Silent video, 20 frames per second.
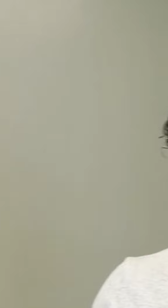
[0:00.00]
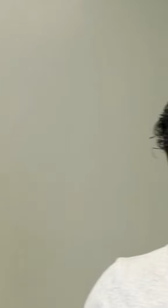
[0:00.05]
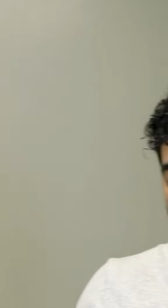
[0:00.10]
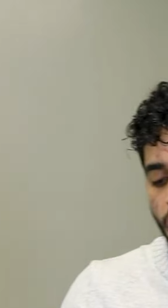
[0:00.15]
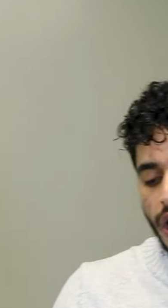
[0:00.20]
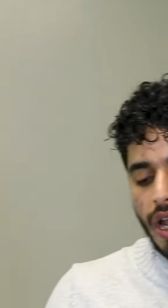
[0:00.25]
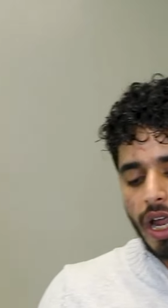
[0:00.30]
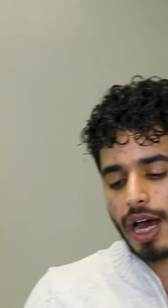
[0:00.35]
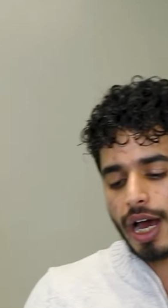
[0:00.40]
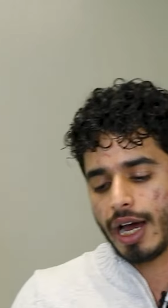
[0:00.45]

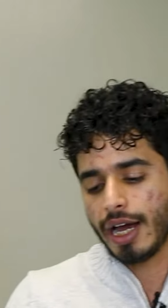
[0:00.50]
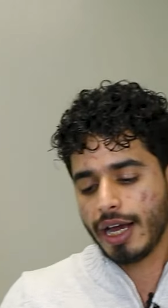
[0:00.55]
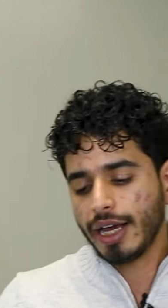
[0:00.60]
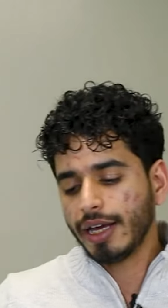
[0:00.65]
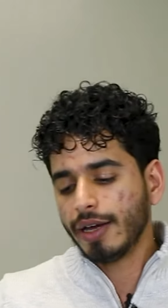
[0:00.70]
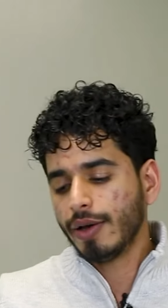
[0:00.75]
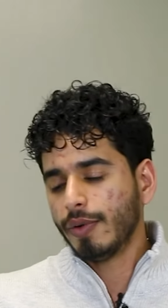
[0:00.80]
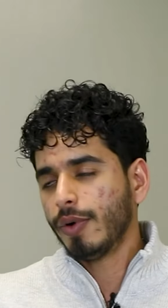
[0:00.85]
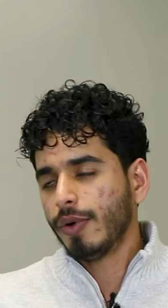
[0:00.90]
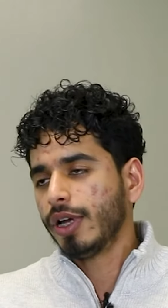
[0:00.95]
All
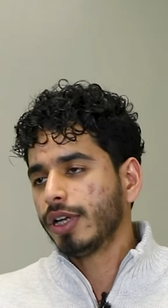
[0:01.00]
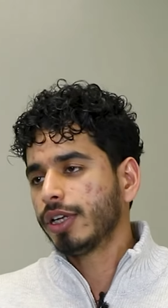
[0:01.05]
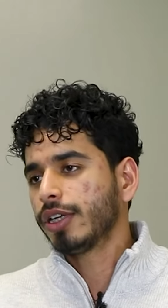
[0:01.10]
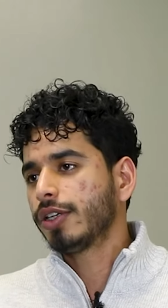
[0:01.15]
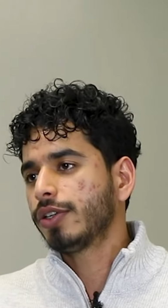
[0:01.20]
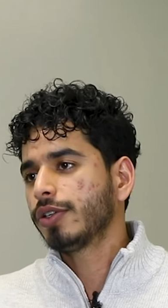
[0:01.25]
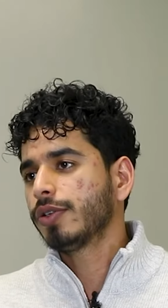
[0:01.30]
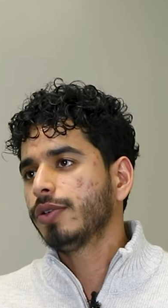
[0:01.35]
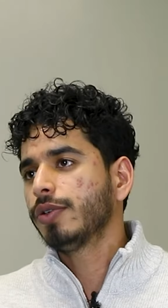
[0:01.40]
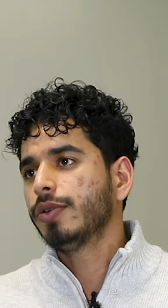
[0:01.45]
I
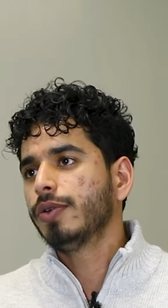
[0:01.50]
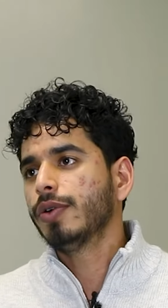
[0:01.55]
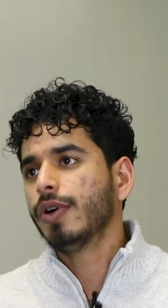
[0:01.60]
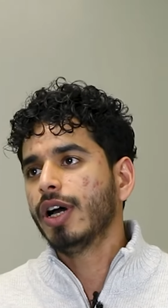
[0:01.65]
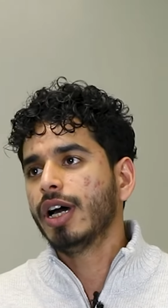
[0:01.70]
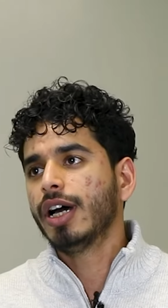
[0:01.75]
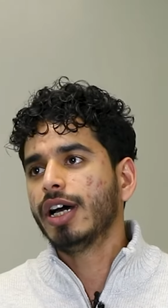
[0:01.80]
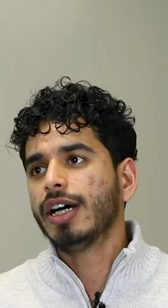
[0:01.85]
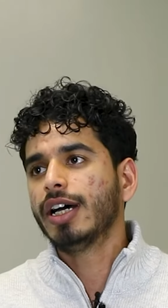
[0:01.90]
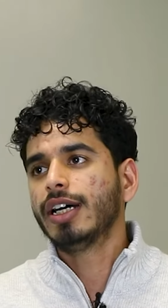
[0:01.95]
wanted
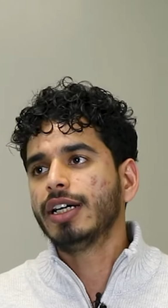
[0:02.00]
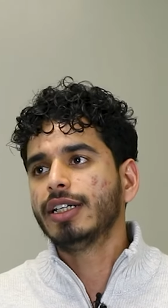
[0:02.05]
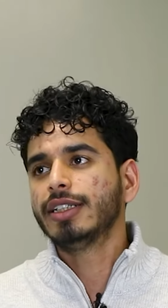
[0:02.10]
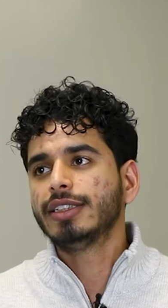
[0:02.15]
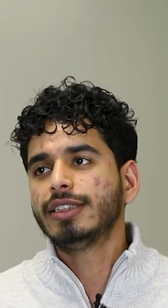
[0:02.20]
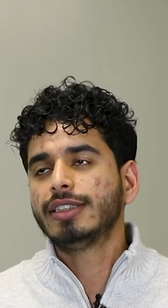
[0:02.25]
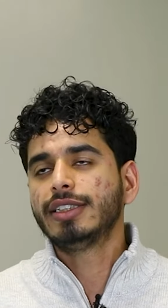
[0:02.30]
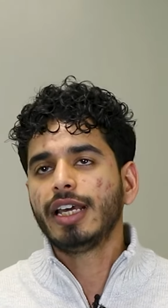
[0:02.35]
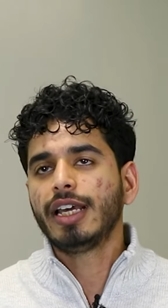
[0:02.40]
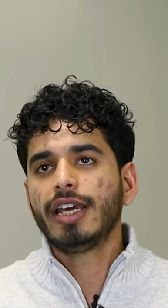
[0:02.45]

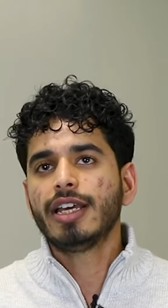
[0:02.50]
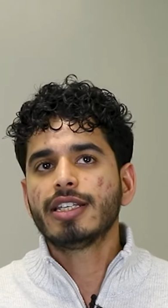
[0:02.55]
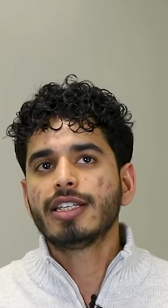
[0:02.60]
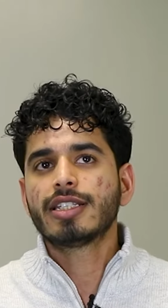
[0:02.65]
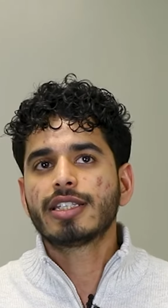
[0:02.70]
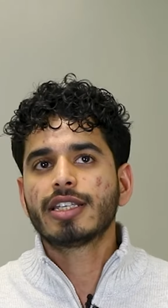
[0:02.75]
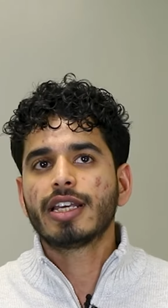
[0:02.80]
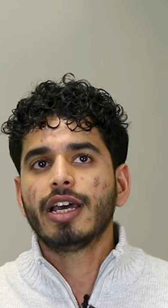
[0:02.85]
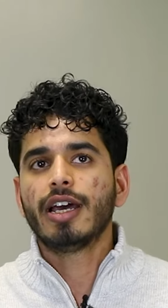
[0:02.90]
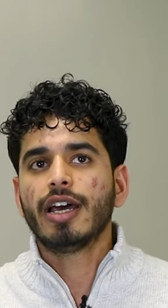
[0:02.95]
to say
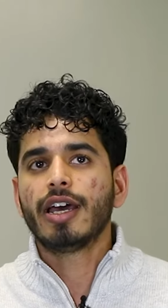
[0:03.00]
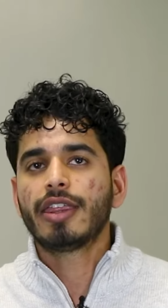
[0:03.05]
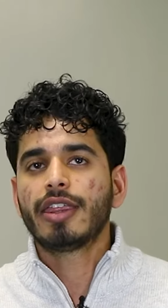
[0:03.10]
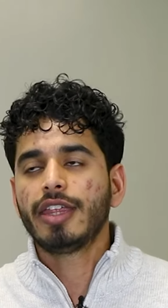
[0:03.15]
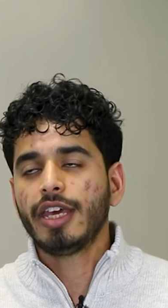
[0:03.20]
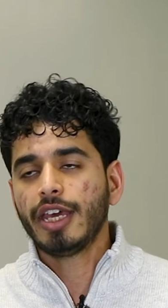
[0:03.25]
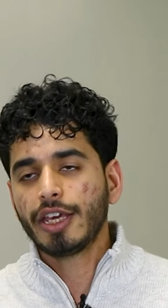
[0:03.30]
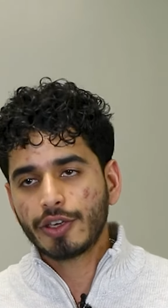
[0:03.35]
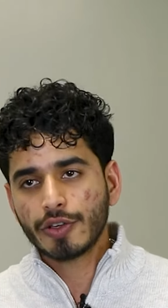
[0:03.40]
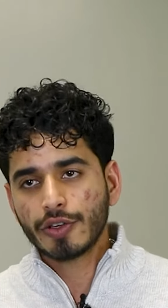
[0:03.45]
is
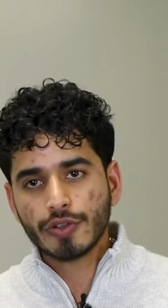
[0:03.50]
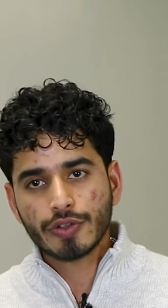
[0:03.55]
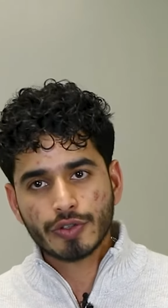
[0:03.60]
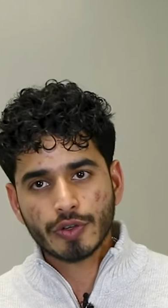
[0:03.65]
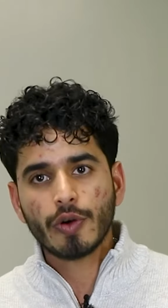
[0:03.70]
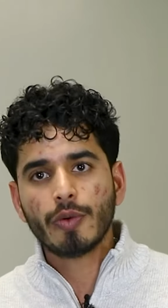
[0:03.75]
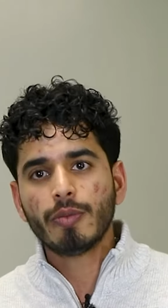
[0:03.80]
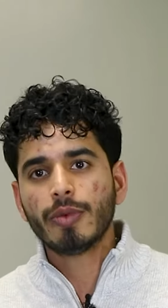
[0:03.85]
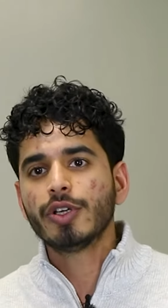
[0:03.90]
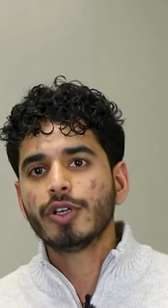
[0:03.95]
thank you
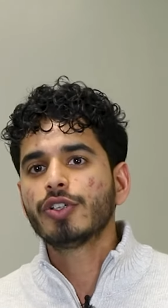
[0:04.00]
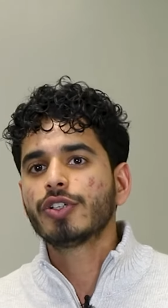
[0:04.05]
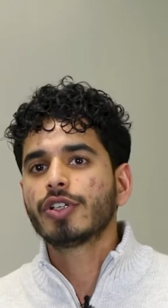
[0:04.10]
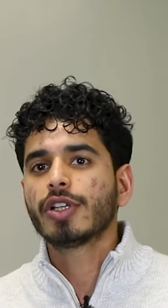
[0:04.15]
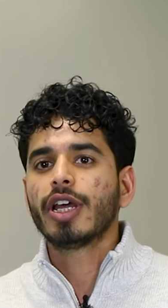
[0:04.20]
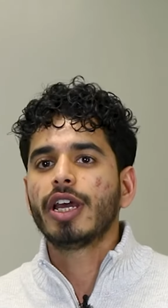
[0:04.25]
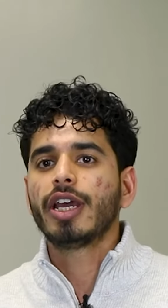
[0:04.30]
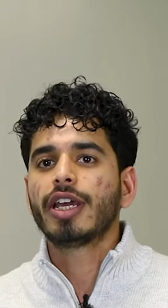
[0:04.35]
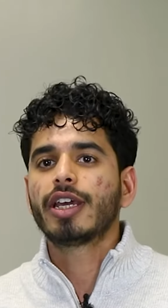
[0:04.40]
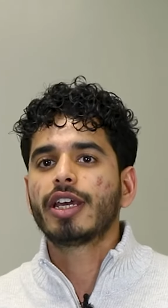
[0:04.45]
so much,
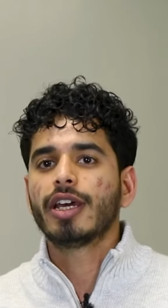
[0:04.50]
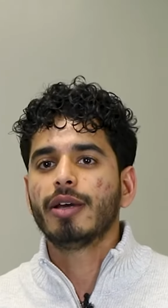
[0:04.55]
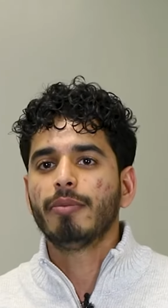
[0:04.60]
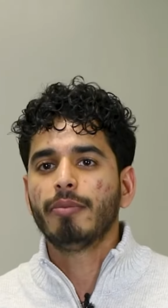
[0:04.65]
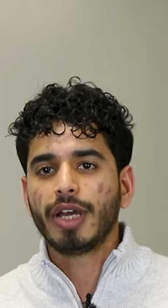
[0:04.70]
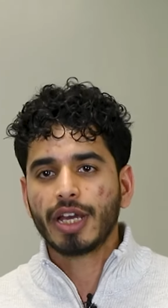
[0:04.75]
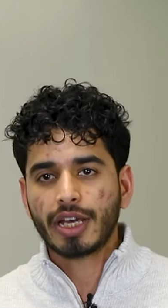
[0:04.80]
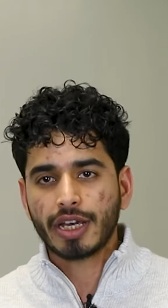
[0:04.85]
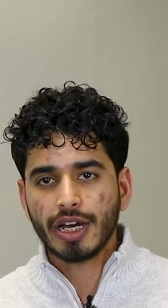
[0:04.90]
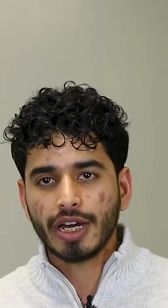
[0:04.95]
like
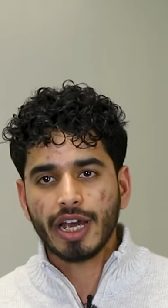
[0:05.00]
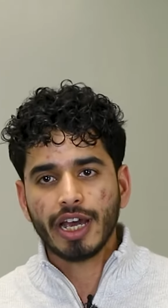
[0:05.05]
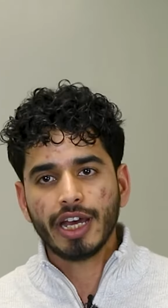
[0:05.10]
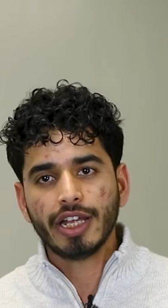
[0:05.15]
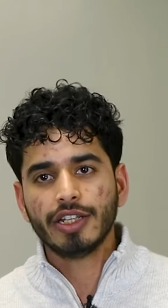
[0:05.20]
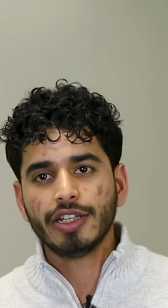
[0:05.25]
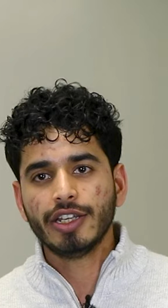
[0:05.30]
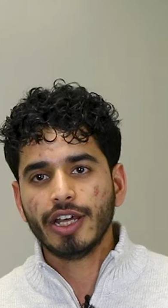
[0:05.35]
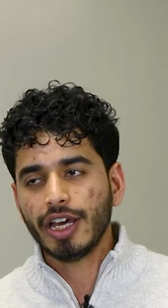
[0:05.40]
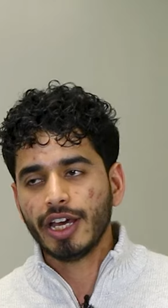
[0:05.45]
MECA
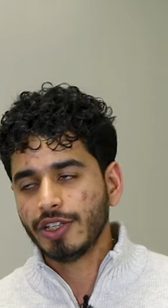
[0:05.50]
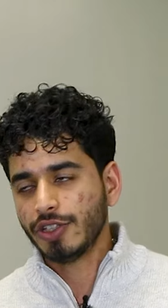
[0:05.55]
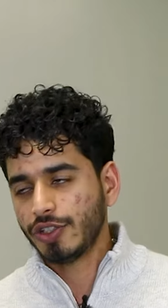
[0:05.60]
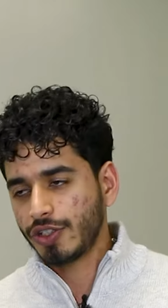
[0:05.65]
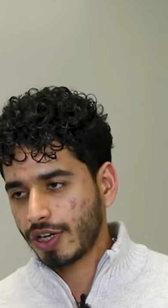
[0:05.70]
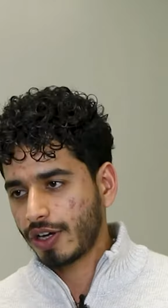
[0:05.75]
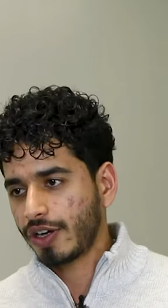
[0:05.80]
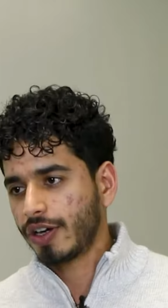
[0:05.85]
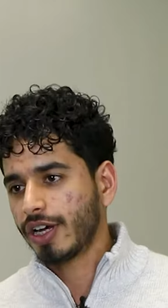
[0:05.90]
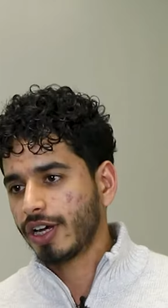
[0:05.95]
and
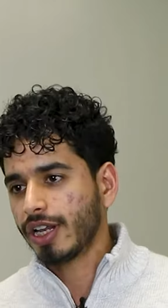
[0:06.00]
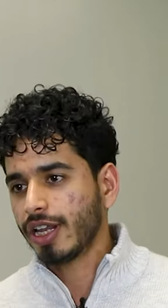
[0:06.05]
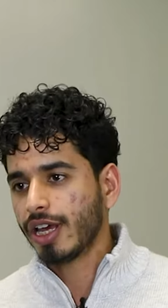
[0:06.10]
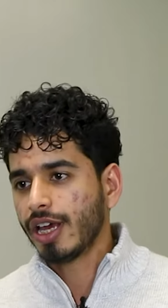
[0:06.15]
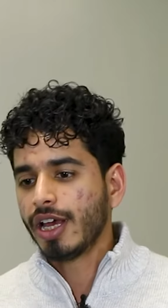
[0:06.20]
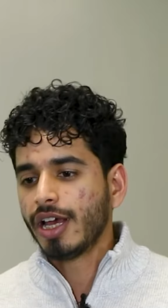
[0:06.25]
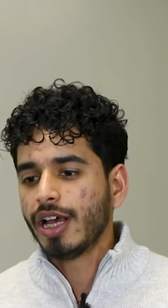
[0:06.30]
Jared.